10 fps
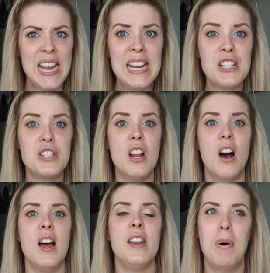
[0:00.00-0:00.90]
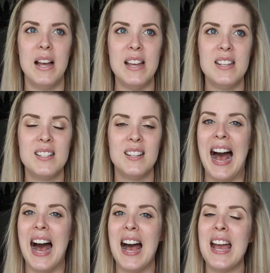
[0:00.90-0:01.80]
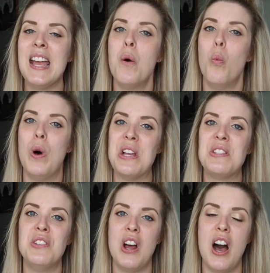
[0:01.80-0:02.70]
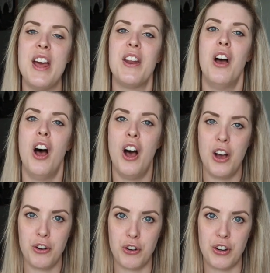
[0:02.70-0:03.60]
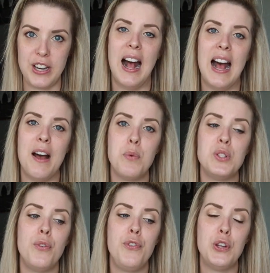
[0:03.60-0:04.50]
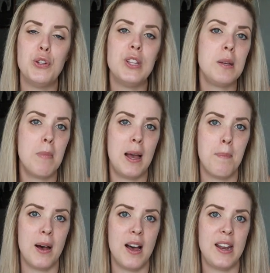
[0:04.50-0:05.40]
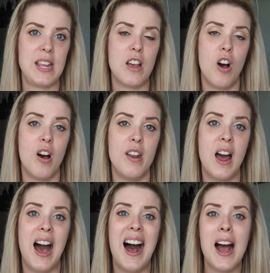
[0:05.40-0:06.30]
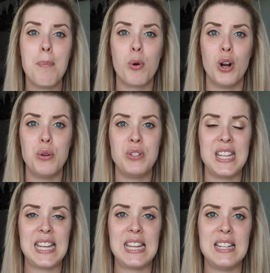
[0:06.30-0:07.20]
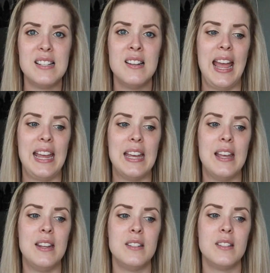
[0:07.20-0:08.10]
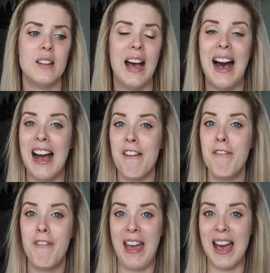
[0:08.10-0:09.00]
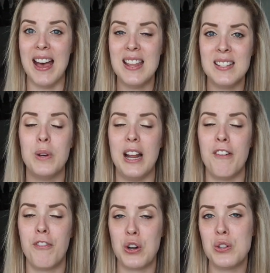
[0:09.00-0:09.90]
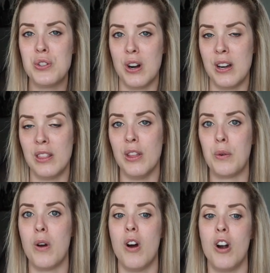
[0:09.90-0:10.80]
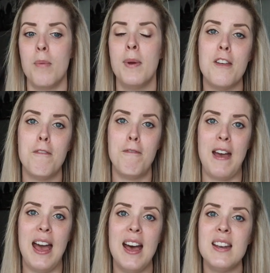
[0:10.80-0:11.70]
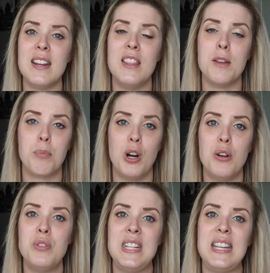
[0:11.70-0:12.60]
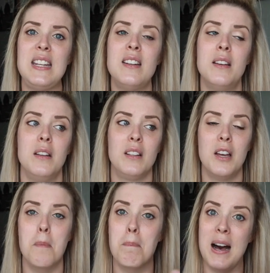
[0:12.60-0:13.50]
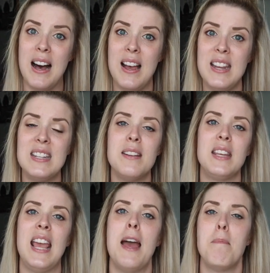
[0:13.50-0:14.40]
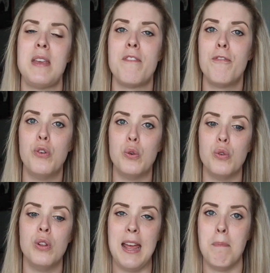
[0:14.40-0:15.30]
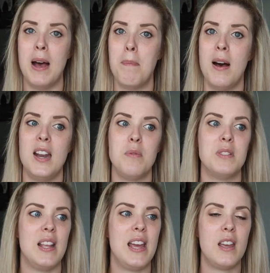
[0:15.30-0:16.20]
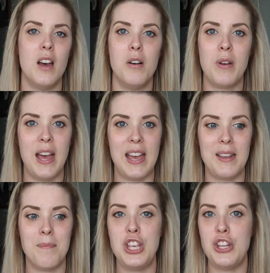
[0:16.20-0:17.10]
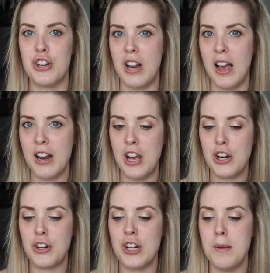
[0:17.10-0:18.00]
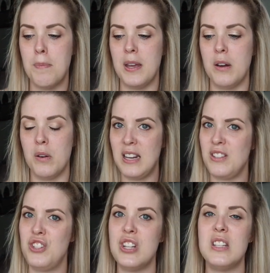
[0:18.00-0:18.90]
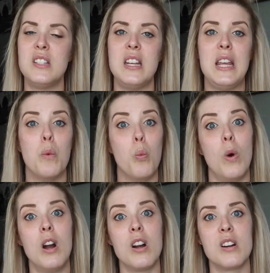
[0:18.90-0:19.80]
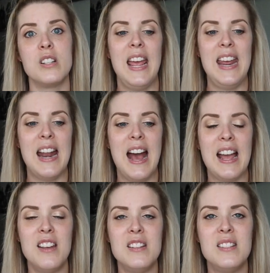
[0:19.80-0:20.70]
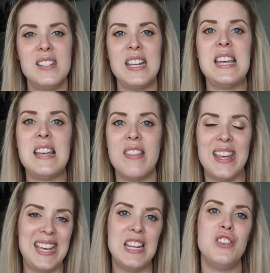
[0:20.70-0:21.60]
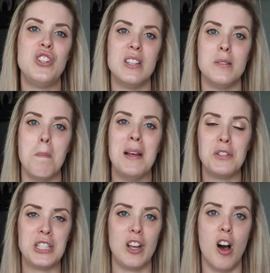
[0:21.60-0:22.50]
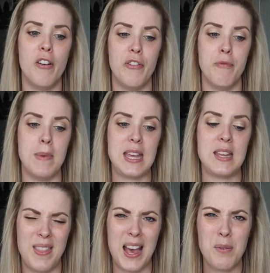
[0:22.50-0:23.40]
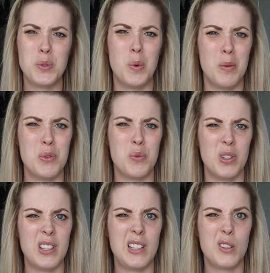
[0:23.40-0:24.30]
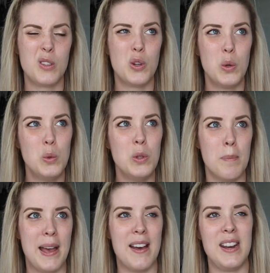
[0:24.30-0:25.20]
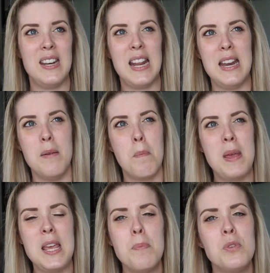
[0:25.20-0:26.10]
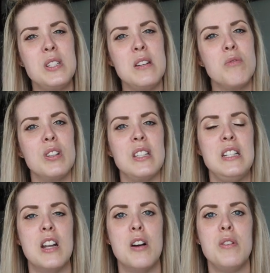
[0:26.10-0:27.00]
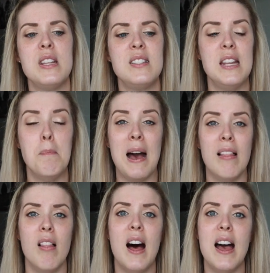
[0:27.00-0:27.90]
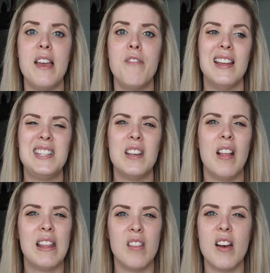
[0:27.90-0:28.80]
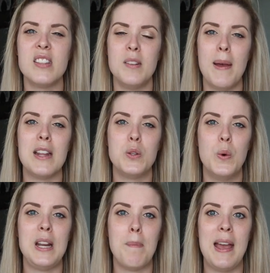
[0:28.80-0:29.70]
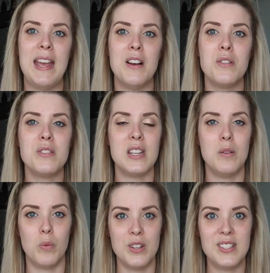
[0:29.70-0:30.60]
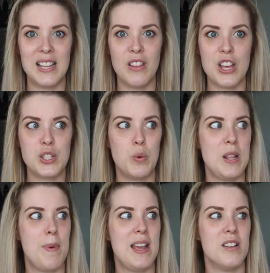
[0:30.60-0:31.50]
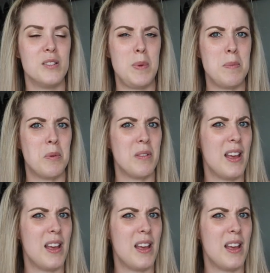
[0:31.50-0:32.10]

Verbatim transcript: and it's not, but I was not hungry. I was fueling my body on high protein and high fat when I first started low carb. The fat and the protein combined kept me full, and my body was like, okay, you're not hungry, but it worked, and I could see the inches melting off of me. That was what was really cool about it, and people didn't really notice in my life until I'd lost about 20 pounds, and once I'd lost 20 pounds, people were